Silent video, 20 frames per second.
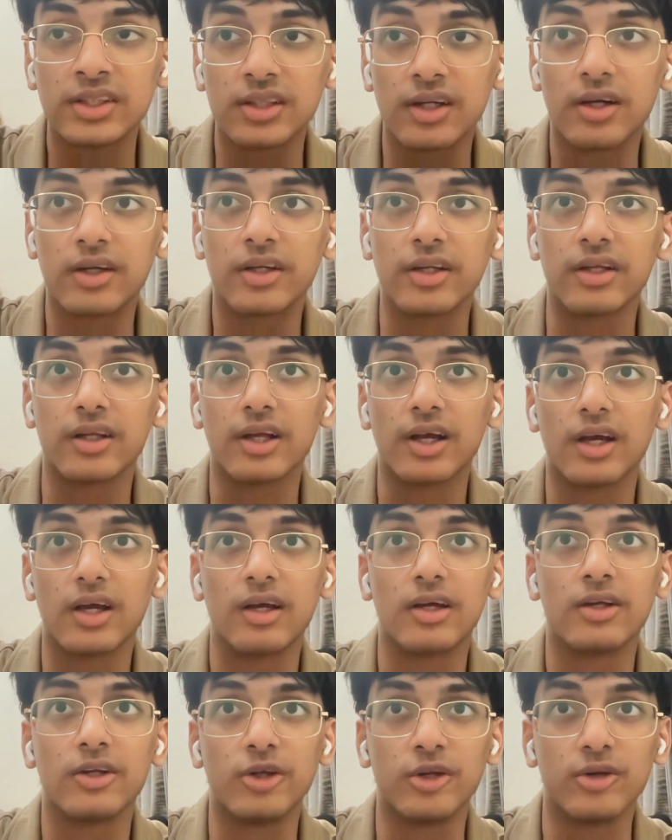Starting
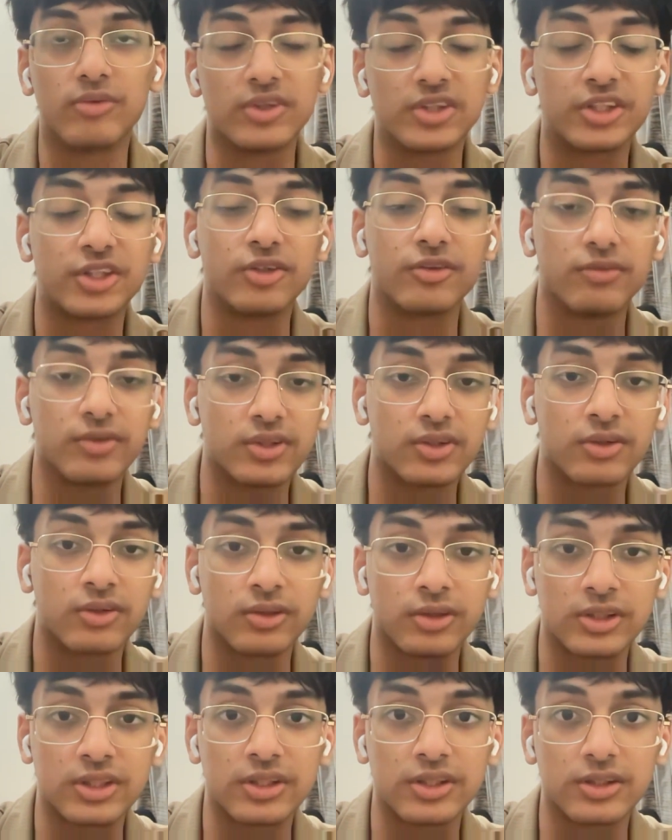at University of
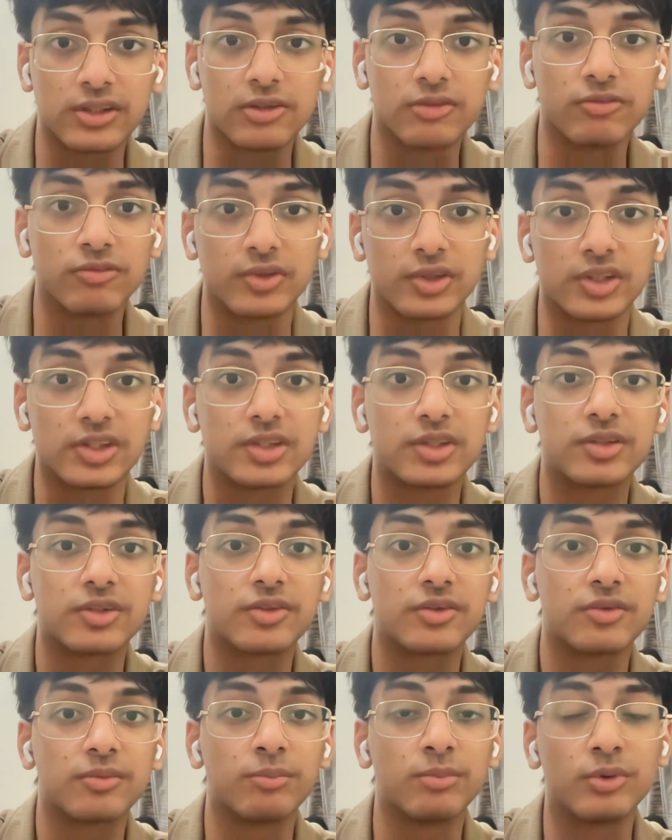Wisconsin
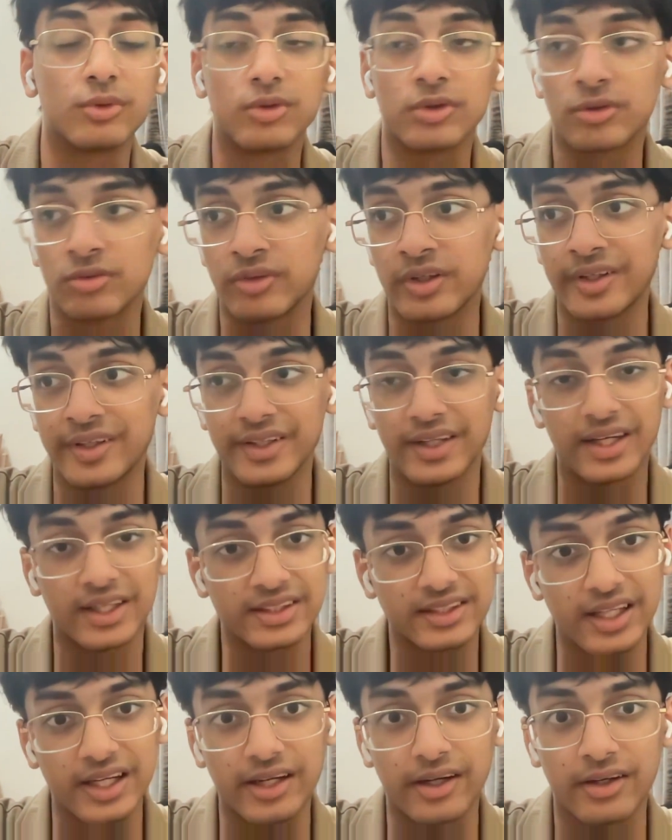was both very
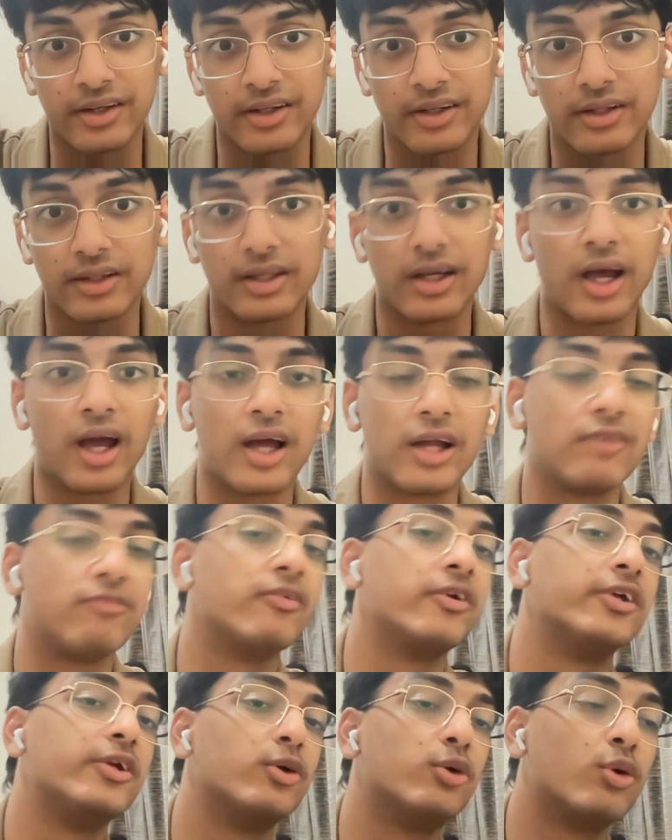exciting
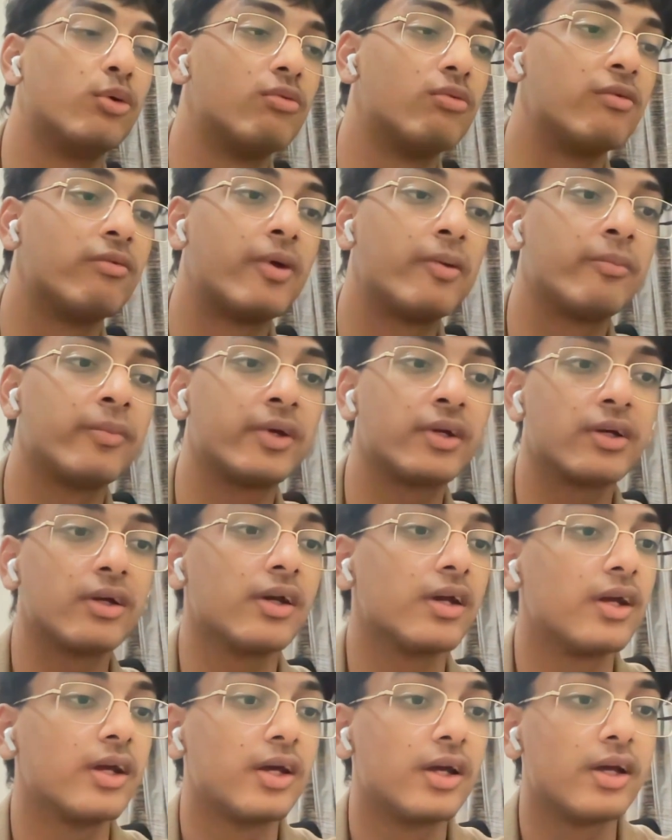and very
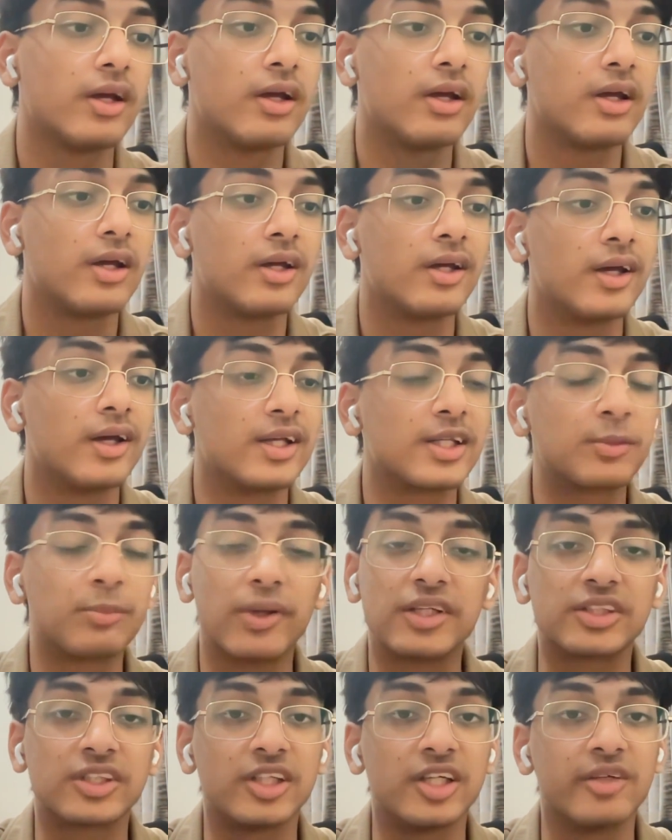overwhelming,
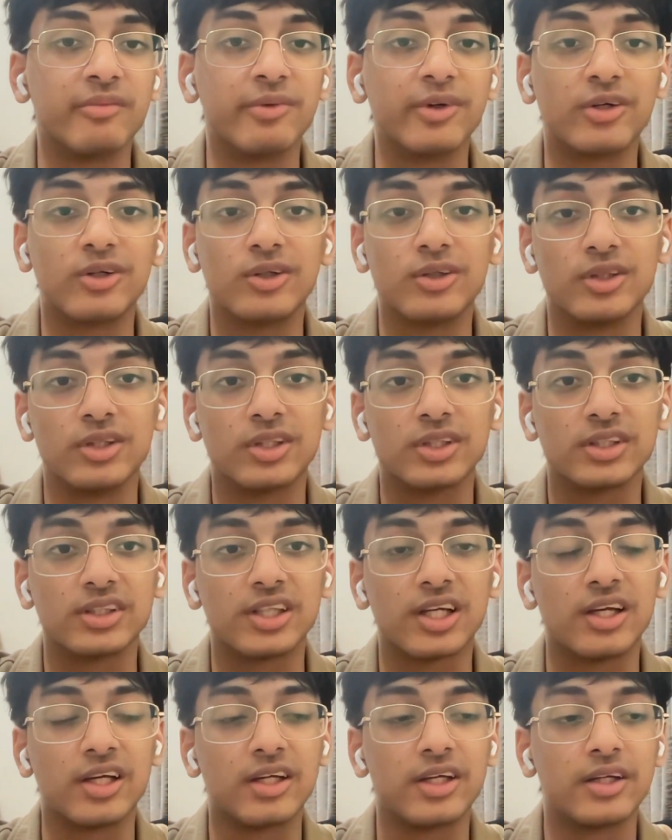especially
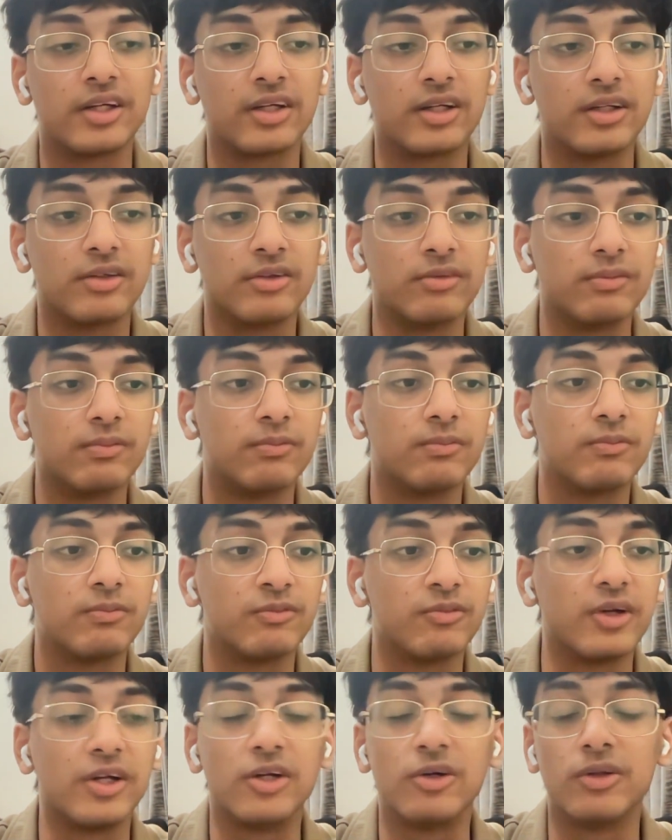because I
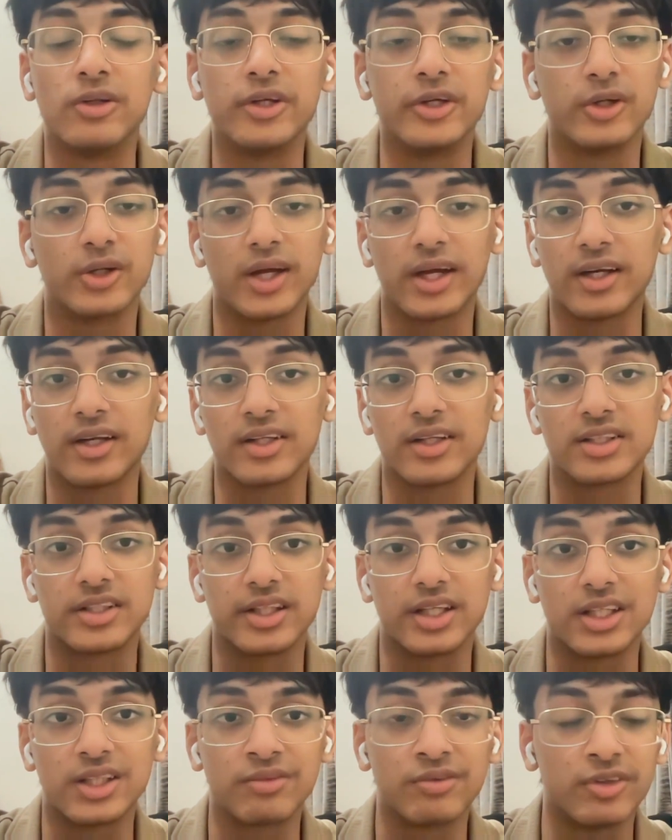went to the United
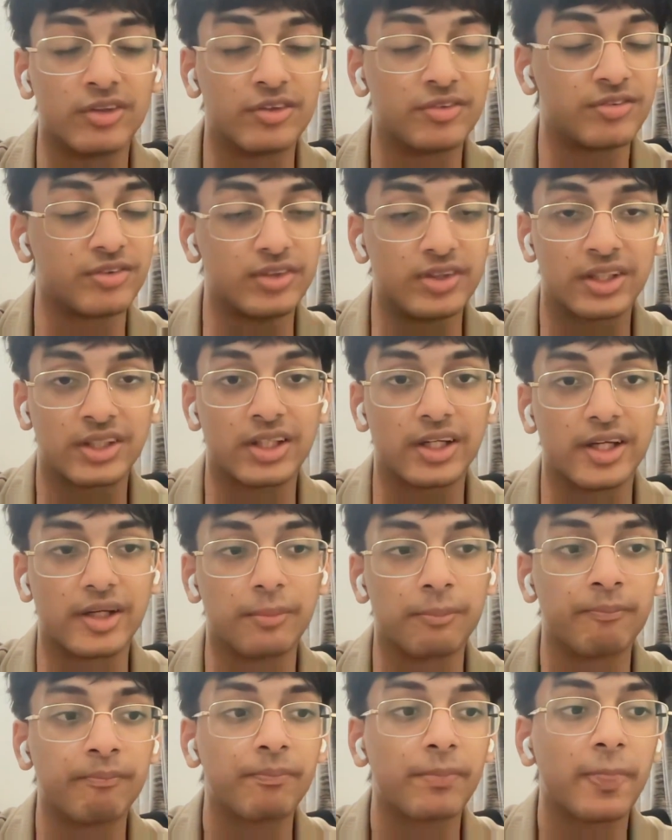States for the first
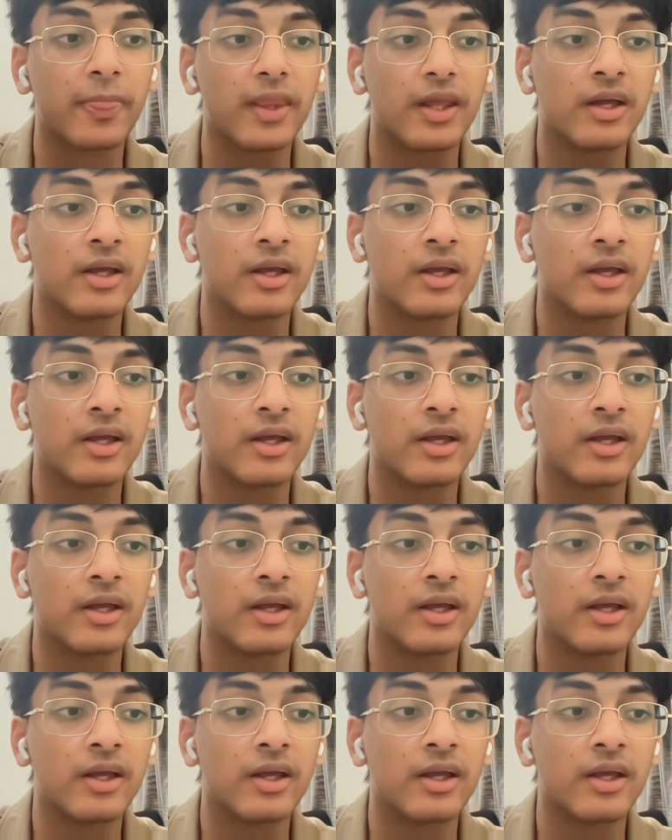time.